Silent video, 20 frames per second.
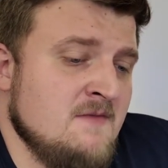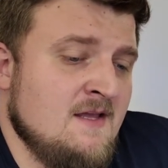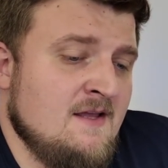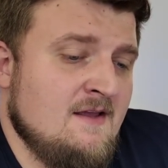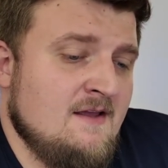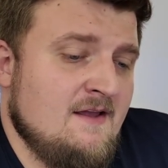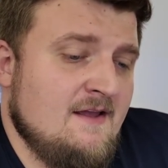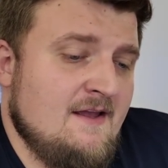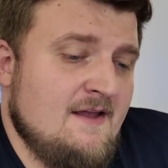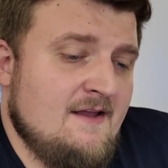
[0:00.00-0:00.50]

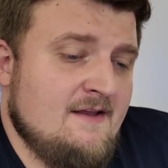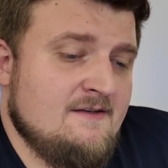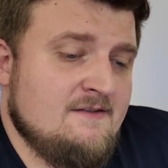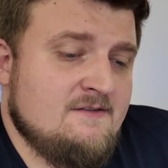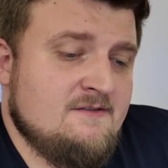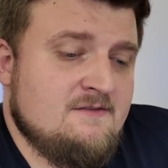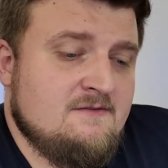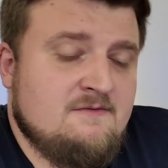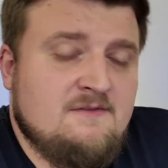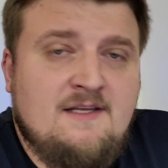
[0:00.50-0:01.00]

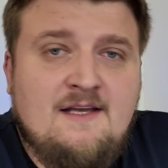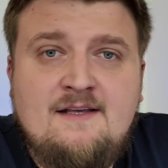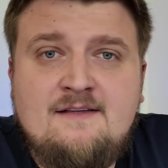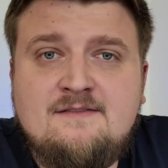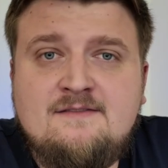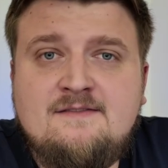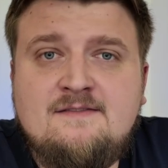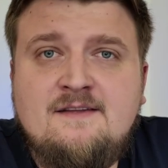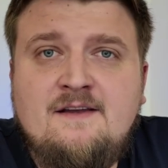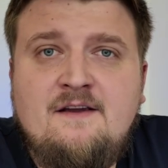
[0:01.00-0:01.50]
and
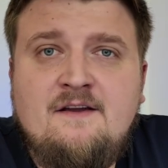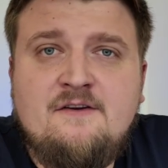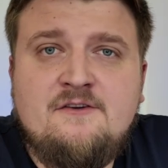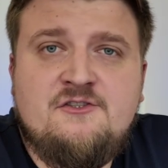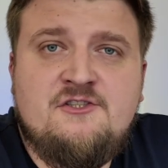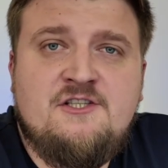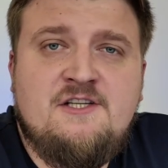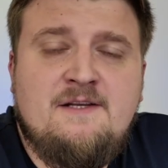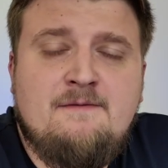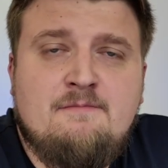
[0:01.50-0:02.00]
yes, they are
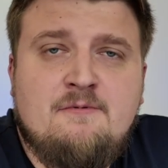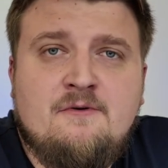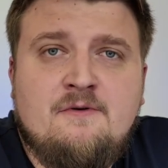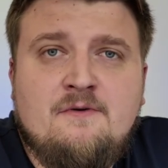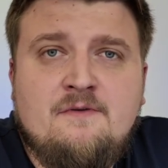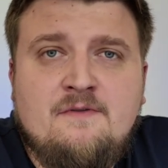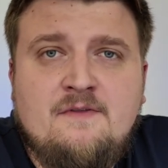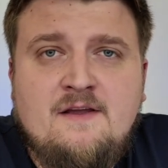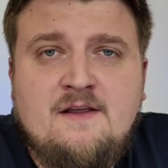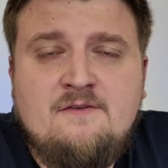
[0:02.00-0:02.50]
cheaper
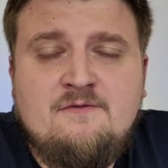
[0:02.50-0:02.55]
than,